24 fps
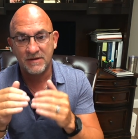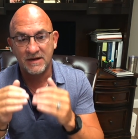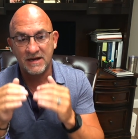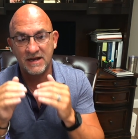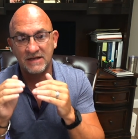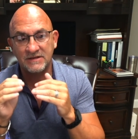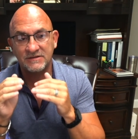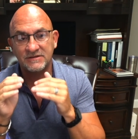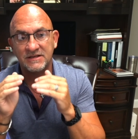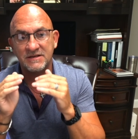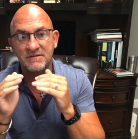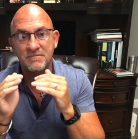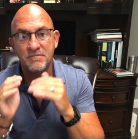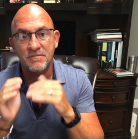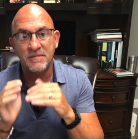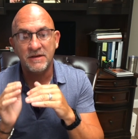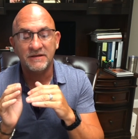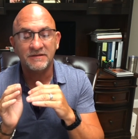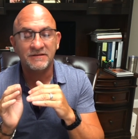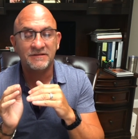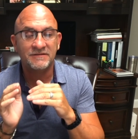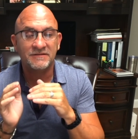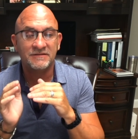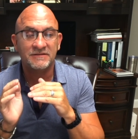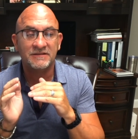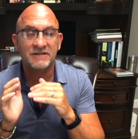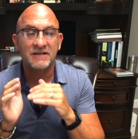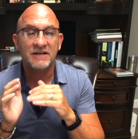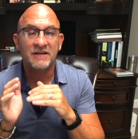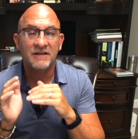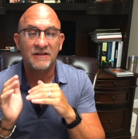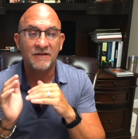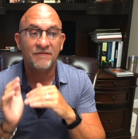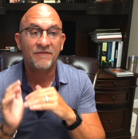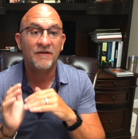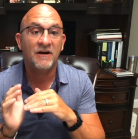It actually mists
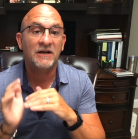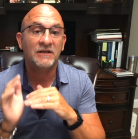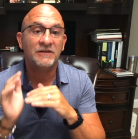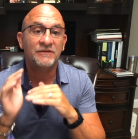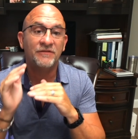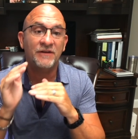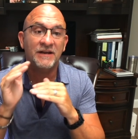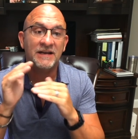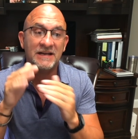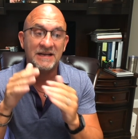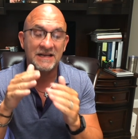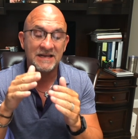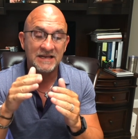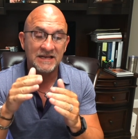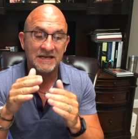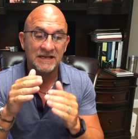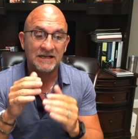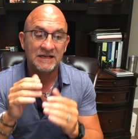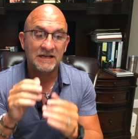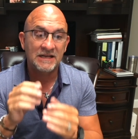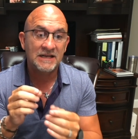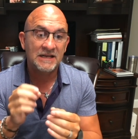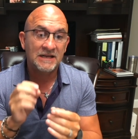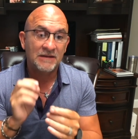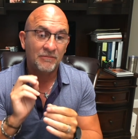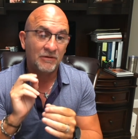the phosphate in,